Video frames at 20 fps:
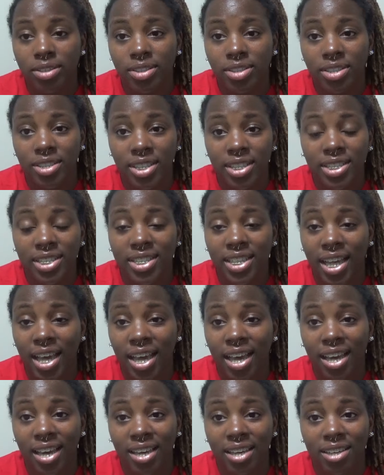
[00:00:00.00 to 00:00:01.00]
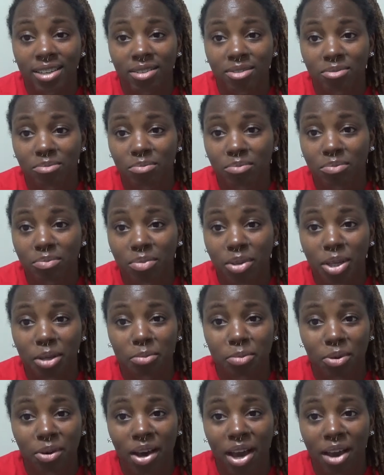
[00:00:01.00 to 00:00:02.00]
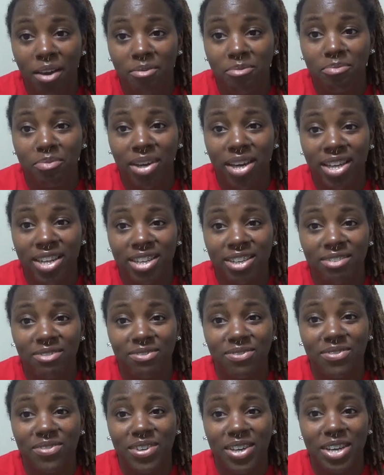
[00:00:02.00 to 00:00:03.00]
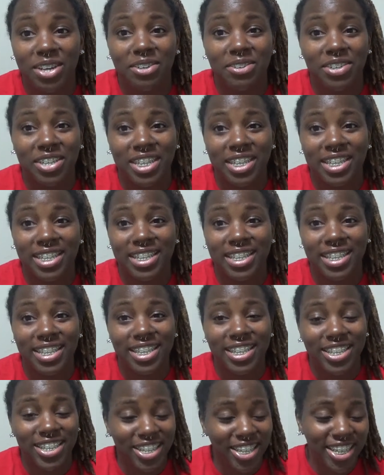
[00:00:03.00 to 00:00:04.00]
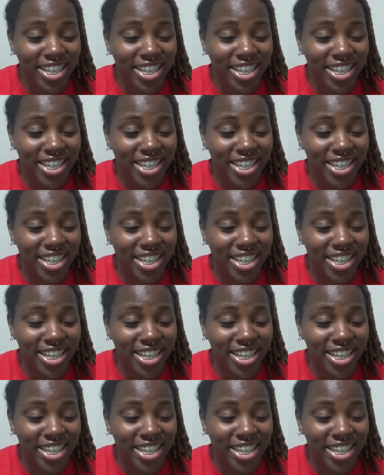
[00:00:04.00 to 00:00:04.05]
just like people have made it very clear